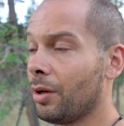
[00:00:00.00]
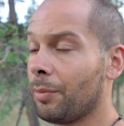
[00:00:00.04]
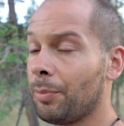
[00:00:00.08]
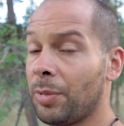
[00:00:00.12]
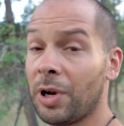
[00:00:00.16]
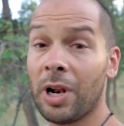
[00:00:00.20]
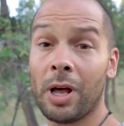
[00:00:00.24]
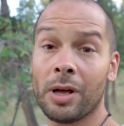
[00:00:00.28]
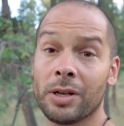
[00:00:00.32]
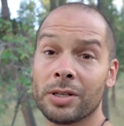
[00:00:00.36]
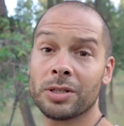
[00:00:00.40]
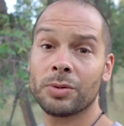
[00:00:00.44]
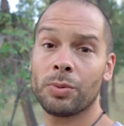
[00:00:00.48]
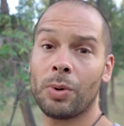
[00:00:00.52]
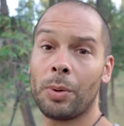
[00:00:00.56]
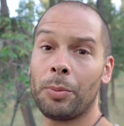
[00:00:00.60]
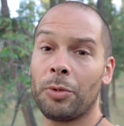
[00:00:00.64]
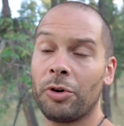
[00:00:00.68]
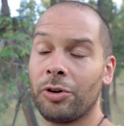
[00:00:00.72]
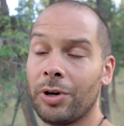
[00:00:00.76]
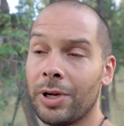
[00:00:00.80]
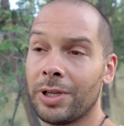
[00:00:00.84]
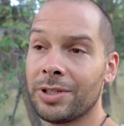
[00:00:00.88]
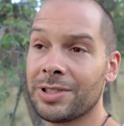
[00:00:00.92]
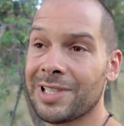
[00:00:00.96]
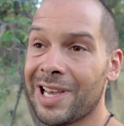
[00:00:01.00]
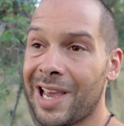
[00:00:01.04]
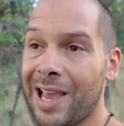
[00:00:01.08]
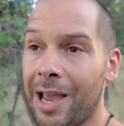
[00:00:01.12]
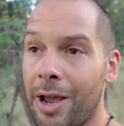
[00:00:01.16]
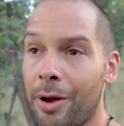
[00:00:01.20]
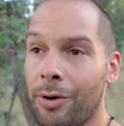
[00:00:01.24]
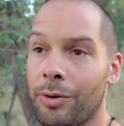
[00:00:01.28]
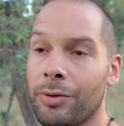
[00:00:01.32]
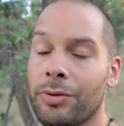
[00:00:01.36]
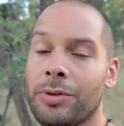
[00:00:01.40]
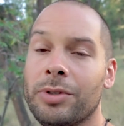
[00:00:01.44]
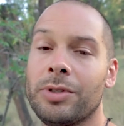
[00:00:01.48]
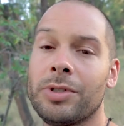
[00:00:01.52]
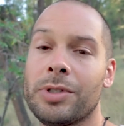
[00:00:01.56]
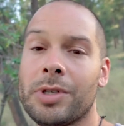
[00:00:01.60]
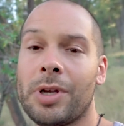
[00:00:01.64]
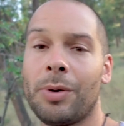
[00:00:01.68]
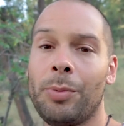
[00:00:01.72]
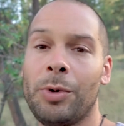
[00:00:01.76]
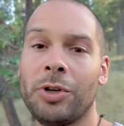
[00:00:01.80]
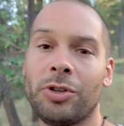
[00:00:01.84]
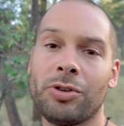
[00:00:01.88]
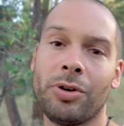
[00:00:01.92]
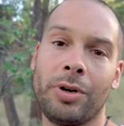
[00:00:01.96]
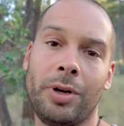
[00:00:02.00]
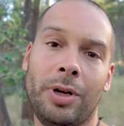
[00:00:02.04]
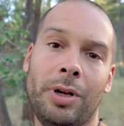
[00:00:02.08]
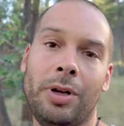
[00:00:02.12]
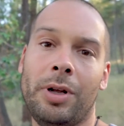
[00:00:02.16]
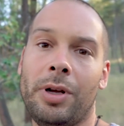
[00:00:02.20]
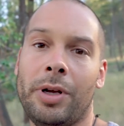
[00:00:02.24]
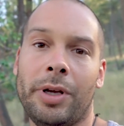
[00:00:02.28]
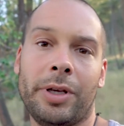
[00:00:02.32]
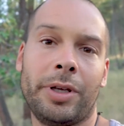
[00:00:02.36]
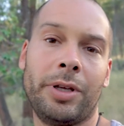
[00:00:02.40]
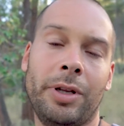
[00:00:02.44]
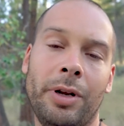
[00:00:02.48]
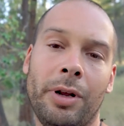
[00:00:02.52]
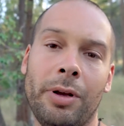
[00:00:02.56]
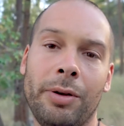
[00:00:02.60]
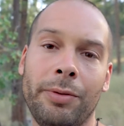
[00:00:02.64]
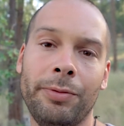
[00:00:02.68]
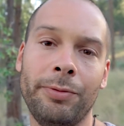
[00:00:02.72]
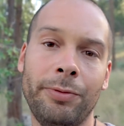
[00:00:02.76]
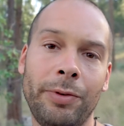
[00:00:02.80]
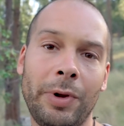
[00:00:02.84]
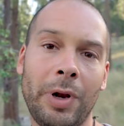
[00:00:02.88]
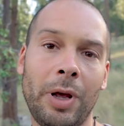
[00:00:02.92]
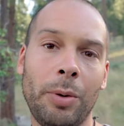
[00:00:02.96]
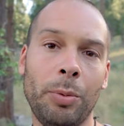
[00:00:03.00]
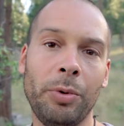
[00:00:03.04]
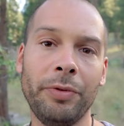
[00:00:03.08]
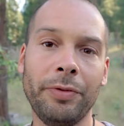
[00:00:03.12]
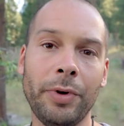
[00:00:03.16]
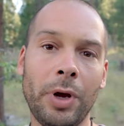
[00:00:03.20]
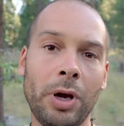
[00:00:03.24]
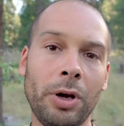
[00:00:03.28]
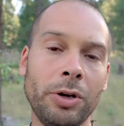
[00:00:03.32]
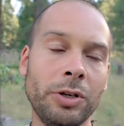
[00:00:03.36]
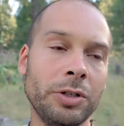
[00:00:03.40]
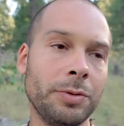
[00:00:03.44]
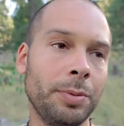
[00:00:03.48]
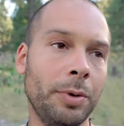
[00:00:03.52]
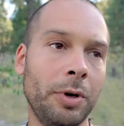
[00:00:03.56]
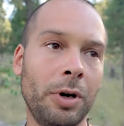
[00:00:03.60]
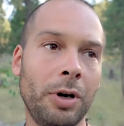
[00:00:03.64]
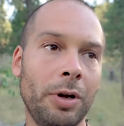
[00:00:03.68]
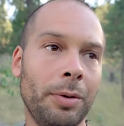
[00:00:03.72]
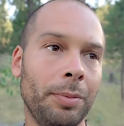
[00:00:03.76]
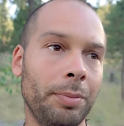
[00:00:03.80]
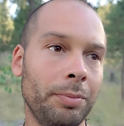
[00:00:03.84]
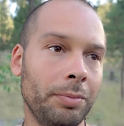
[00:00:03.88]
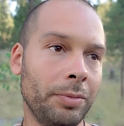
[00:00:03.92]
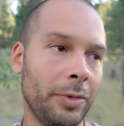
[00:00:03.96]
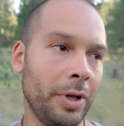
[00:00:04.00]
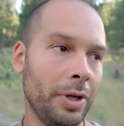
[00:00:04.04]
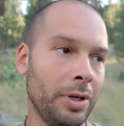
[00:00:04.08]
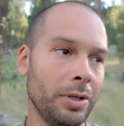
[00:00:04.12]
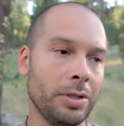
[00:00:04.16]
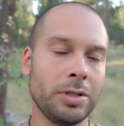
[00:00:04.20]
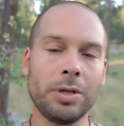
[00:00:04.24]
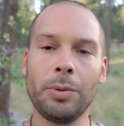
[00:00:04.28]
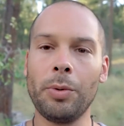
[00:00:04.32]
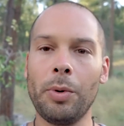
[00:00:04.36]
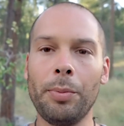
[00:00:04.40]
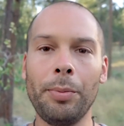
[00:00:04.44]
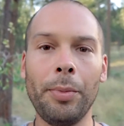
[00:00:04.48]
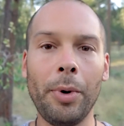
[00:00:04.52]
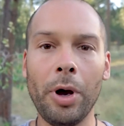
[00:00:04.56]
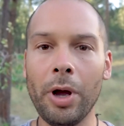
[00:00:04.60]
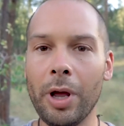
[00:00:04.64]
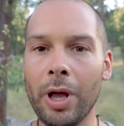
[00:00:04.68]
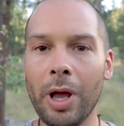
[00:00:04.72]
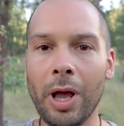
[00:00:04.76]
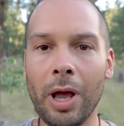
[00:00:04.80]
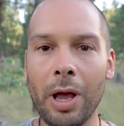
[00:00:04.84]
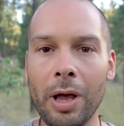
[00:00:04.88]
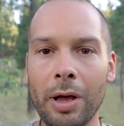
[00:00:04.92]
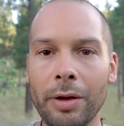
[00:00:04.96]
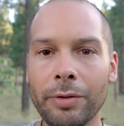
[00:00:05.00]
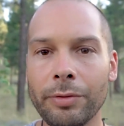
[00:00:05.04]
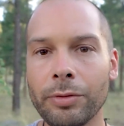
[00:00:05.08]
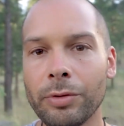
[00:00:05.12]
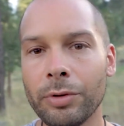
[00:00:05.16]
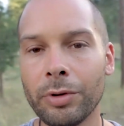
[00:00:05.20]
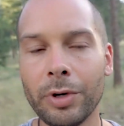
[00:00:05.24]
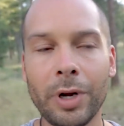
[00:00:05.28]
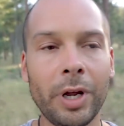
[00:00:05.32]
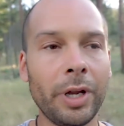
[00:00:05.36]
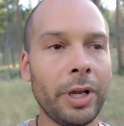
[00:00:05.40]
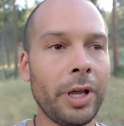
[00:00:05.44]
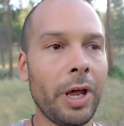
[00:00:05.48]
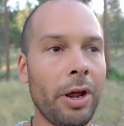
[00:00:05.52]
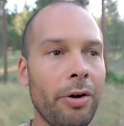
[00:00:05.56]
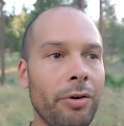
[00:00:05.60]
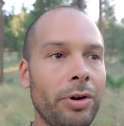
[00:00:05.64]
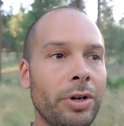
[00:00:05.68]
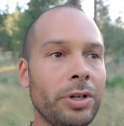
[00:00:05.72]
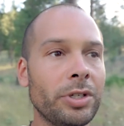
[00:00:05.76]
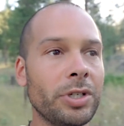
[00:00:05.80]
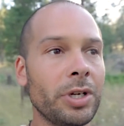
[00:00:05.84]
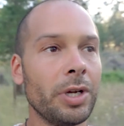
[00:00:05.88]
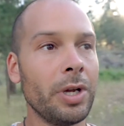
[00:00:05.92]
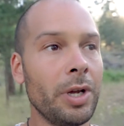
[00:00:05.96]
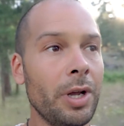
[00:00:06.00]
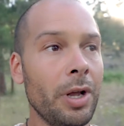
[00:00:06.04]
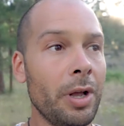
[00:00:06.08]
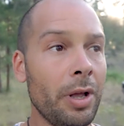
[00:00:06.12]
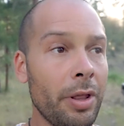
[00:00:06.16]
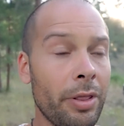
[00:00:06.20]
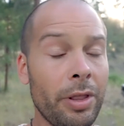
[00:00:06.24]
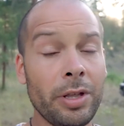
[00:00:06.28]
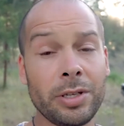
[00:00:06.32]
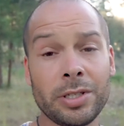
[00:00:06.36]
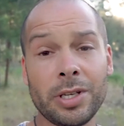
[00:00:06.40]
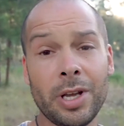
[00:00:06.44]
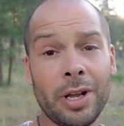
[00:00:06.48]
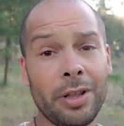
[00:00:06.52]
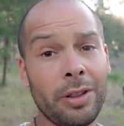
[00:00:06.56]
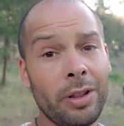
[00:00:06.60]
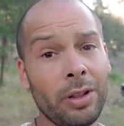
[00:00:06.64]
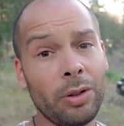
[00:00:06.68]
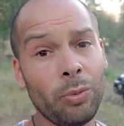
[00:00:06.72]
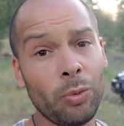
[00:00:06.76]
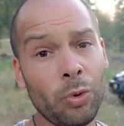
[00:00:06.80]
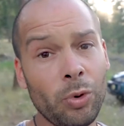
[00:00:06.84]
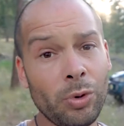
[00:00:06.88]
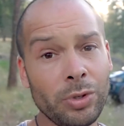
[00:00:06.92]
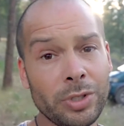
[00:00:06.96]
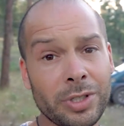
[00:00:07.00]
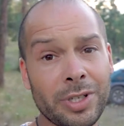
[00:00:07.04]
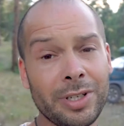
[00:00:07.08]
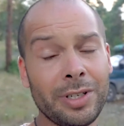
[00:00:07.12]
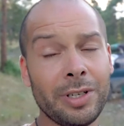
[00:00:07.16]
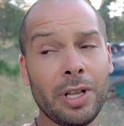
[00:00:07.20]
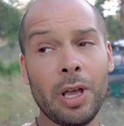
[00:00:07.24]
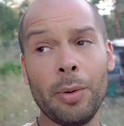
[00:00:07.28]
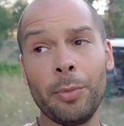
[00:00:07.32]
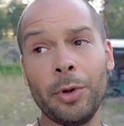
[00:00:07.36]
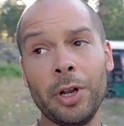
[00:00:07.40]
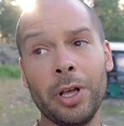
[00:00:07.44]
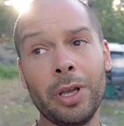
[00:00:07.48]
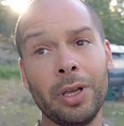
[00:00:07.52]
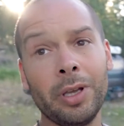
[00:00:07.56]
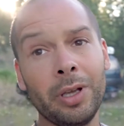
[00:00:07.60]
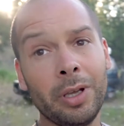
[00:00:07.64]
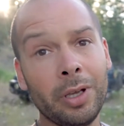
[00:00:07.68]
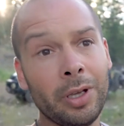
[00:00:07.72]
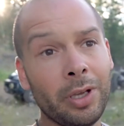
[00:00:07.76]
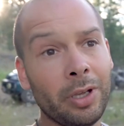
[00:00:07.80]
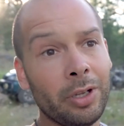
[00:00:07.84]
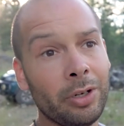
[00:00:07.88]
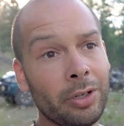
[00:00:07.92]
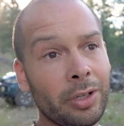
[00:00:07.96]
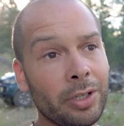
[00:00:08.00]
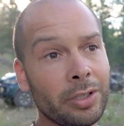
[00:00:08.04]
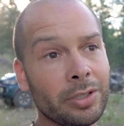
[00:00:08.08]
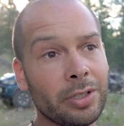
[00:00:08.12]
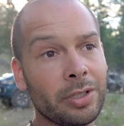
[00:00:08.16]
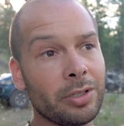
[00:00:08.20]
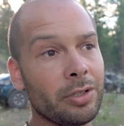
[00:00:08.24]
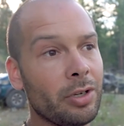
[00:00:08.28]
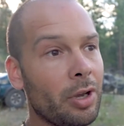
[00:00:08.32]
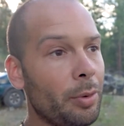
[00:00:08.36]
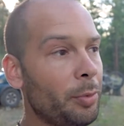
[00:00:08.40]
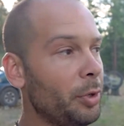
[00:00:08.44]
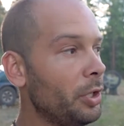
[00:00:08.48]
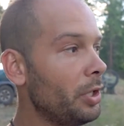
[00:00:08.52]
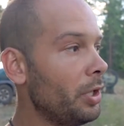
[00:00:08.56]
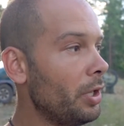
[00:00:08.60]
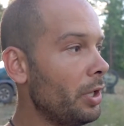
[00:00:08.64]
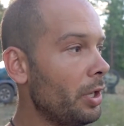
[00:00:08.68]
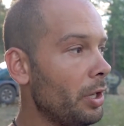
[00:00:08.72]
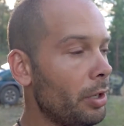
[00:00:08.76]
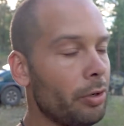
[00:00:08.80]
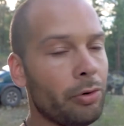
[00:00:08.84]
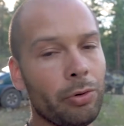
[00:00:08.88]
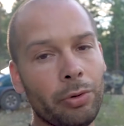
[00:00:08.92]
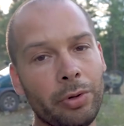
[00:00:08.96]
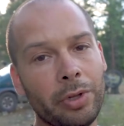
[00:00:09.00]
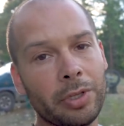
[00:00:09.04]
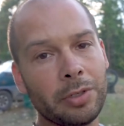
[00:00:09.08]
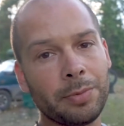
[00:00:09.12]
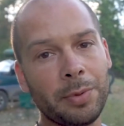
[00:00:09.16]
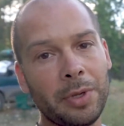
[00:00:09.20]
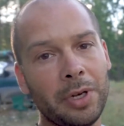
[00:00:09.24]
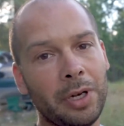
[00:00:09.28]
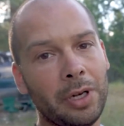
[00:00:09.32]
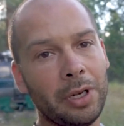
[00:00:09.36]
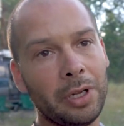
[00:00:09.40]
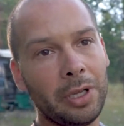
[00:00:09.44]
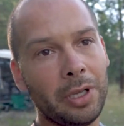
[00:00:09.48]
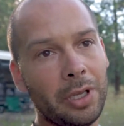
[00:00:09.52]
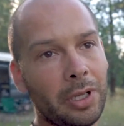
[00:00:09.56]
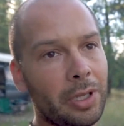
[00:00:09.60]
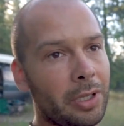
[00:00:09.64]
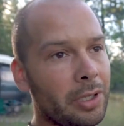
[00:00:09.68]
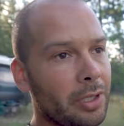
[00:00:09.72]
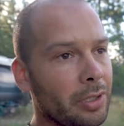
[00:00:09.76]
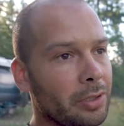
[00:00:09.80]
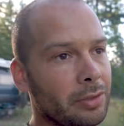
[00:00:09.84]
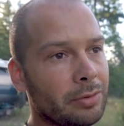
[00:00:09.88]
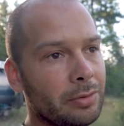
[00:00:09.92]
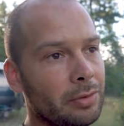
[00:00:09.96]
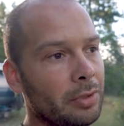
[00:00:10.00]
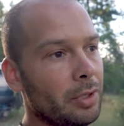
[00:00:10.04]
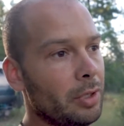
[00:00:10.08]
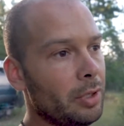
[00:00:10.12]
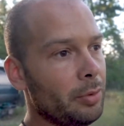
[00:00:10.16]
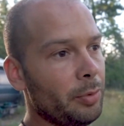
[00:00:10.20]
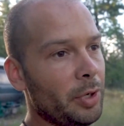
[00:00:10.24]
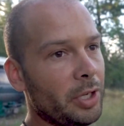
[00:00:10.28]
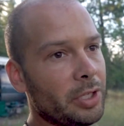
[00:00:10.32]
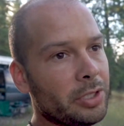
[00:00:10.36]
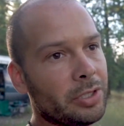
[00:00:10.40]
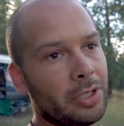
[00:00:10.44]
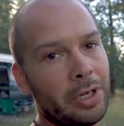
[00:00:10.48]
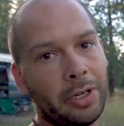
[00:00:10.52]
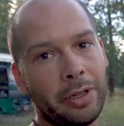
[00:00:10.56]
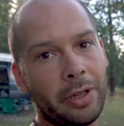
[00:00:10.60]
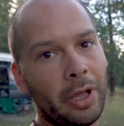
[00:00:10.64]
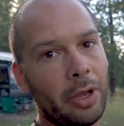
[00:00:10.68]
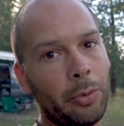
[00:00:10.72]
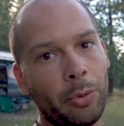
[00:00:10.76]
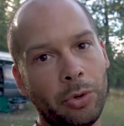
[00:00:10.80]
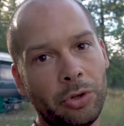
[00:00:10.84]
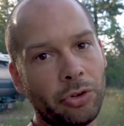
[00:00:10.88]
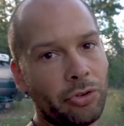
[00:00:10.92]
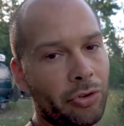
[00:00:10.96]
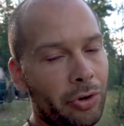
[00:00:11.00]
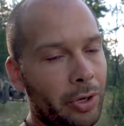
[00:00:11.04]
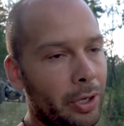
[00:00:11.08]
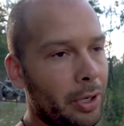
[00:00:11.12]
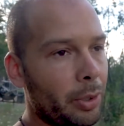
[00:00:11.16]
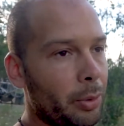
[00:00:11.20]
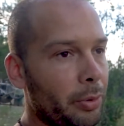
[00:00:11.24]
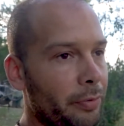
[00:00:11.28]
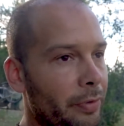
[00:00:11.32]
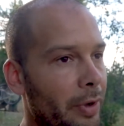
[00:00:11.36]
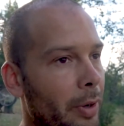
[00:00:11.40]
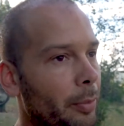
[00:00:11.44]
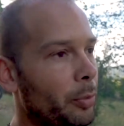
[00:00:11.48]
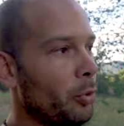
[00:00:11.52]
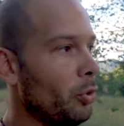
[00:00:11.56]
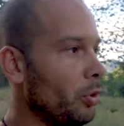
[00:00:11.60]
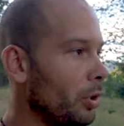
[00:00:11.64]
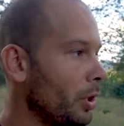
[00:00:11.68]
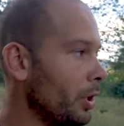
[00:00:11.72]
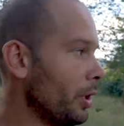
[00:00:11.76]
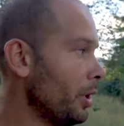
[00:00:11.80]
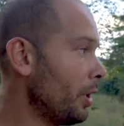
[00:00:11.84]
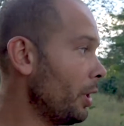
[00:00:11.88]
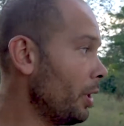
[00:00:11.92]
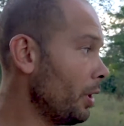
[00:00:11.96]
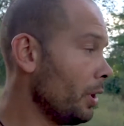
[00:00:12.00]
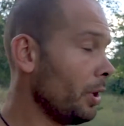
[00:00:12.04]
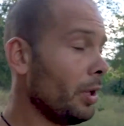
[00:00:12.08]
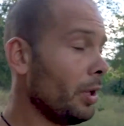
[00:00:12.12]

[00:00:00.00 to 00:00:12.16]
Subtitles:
Plus, when we're in towns and we're trying to, like, you know, fill up with a hose pipe that someone might have or at a garage, they're saying that the water's contaminated, it's the time of year, or there's been a leak, and basically they wouldn't drink it without boiling it.